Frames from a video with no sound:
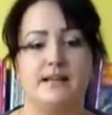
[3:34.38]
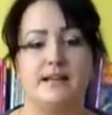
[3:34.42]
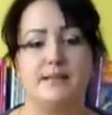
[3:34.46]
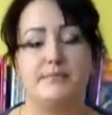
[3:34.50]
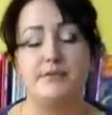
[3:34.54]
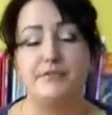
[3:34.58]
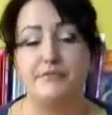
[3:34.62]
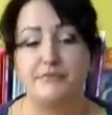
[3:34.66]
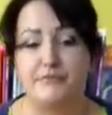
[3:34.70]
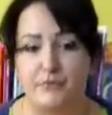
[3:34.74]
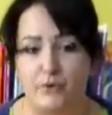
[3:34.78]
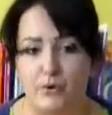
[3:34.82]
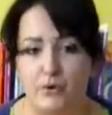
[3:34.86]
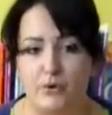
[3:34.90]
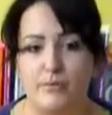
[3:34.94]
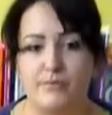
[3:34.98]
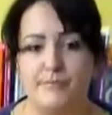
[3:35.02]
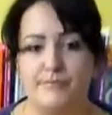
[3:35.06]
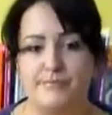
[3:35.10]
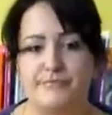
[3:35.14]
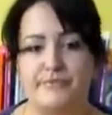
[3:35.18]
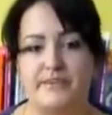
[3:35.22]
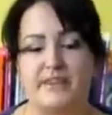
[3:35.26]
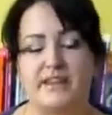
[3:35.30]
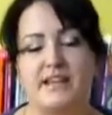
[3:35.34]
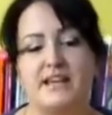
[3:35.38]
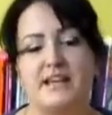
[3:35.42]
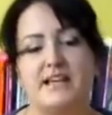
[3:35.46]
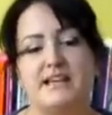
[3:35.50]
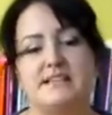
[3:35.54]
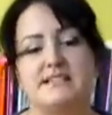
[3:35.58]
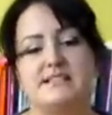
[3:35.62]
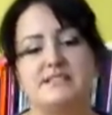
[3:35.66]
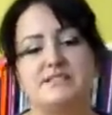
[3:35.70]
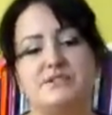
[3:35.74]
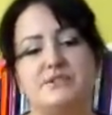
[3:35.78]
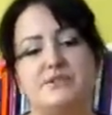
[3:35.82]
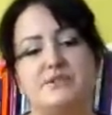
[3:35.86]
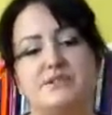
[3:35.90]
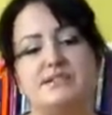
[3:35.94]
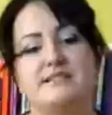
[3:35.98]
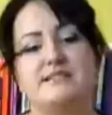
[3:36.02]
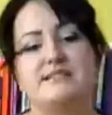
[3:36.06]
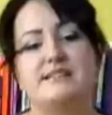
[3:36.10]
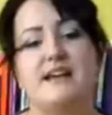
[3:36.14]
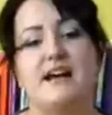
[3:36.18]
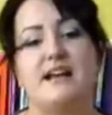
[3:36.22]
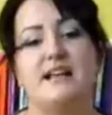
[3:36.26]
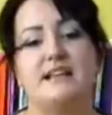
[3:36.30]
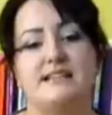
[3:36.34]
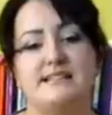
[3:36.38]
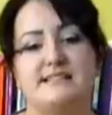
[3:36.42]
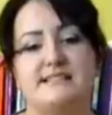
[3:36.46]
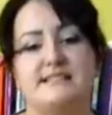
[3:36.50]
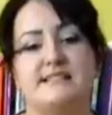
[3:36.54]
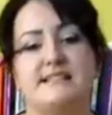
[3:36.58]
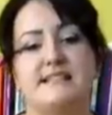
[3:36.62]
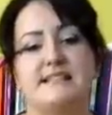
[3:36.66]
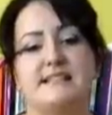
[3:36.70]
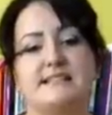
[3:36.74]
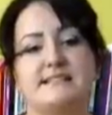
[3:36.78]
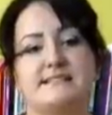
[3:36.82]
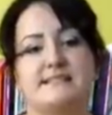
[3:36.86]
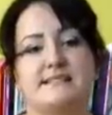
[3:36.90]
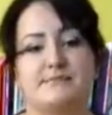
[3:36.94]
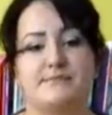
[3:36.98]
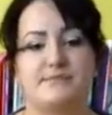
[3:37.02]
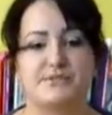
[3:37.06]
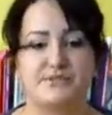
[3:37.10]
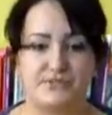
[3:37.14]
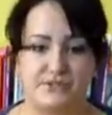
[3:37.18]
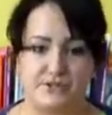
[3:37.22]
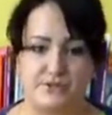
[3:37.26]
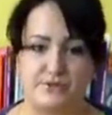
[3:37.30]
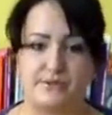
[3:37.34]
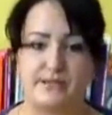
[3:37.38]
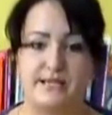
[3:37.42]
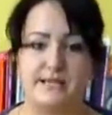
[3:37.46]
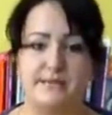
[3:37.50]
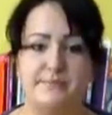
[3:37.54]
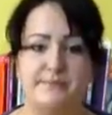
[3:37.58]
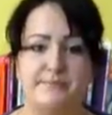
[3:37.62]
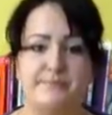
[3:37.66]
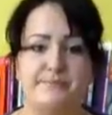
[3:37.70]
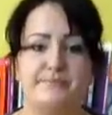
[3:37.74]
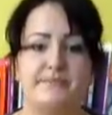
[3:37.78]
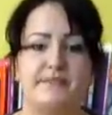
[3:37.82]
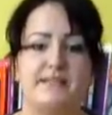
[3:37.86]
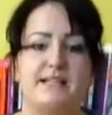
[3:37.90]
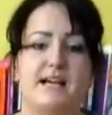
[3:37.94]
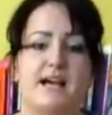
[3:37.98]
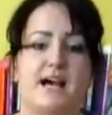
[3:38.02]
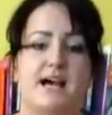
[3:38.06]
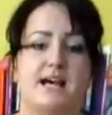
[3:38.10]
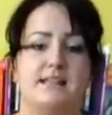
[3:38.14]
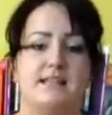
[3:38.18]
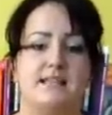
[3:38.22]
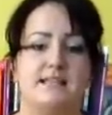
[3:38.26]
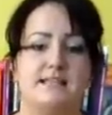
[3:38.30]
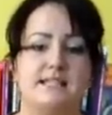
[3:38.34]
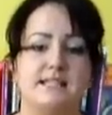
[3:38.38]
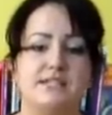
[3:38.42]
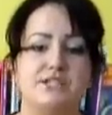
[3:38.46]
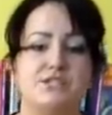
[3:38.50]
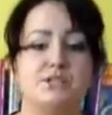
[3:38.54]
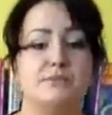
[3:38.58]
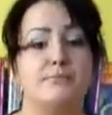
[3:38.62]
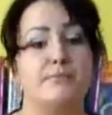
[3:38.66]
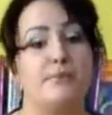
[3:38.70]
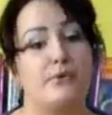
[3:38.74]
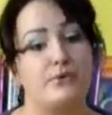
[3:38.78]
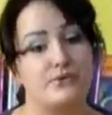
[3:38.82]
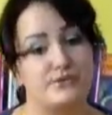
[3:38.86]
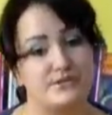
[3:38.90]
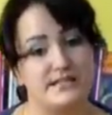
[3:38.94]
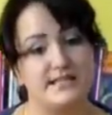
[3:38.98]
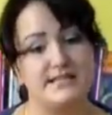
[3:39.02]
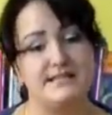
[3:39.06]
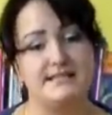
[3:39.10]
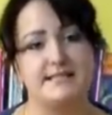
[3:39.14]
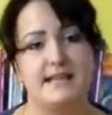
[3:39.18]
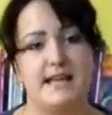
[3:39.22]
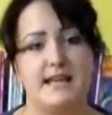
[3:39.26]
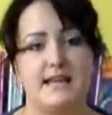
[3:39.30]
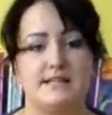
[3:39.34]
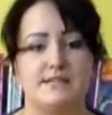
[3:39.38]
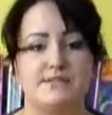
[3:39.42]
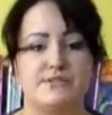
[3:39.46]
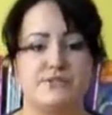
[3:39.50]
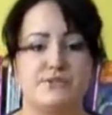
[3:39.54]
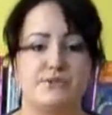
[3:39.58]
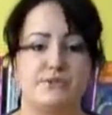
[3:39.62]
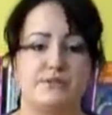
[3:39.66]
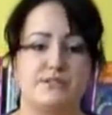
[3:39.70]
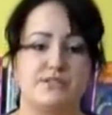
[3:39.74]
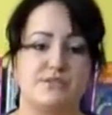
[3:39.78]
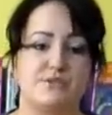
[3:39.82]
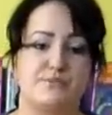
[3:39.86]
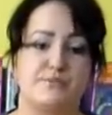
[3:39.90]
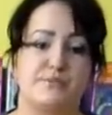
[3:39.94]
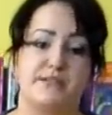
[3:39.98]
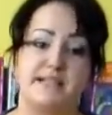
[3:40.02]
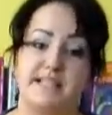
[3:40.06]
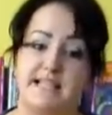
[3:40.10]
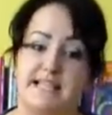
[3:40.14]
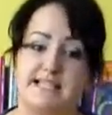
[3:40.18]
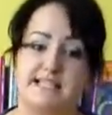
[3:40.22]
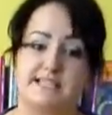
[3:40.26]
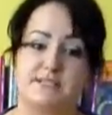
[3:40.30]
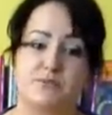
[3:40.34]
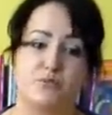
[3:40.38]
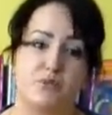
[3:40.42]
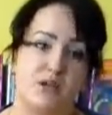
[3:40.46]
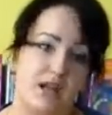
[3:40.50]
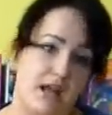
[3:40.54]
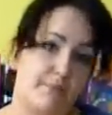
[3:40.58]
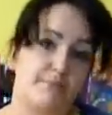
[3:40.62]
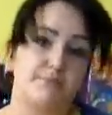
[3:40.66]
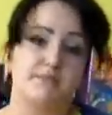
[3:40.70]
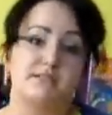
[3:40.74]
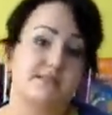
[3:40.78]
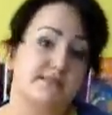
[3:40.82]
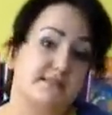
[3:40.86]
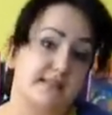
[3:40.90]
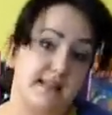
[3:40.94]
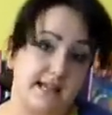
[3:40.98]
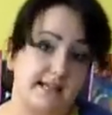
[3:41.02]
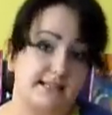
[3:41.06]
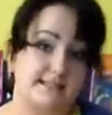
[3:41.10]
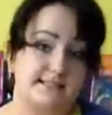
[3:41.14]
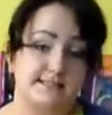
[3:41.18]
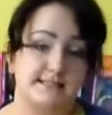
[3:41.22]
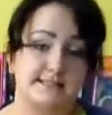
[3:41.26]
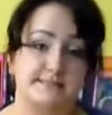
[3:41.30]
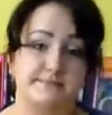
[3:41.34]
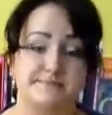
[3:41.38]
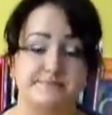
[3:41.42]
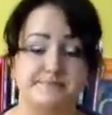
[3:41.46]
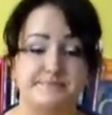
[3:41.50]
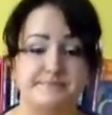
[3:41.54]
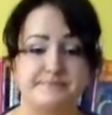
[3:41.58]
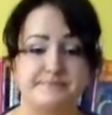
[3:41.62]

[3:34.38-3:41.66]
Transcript: Number 4, students are listening some story. The teacher pauses it and students predict what happens next.